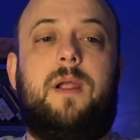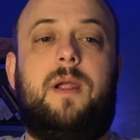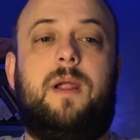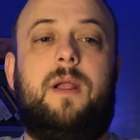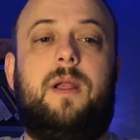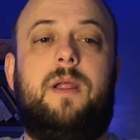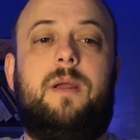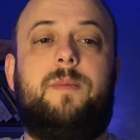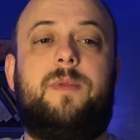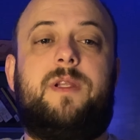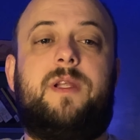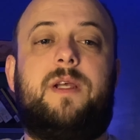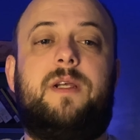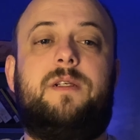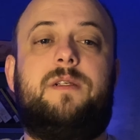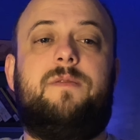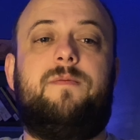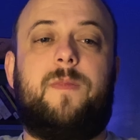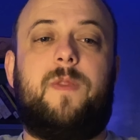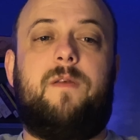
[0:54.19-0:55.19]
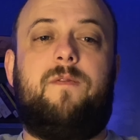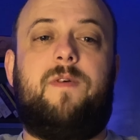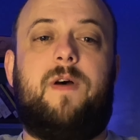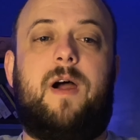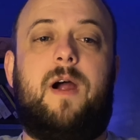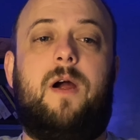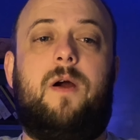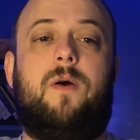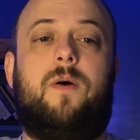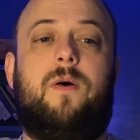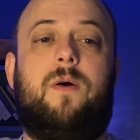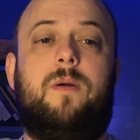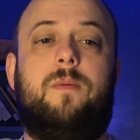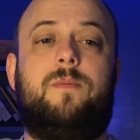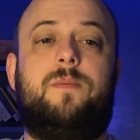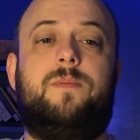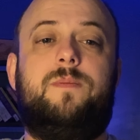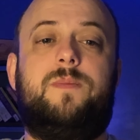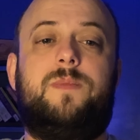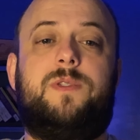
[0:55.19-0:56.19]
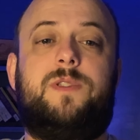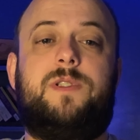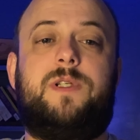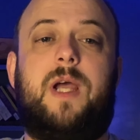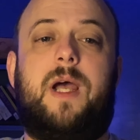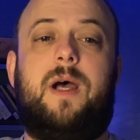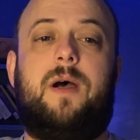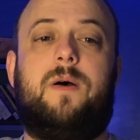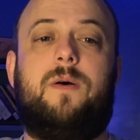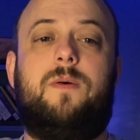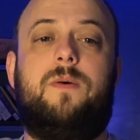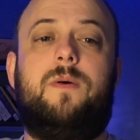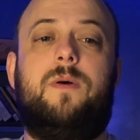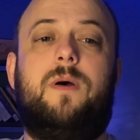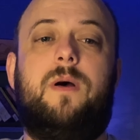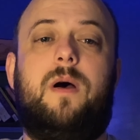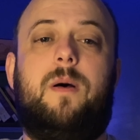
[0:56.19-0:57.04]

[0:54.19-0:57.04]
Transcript: any imitation firearm shall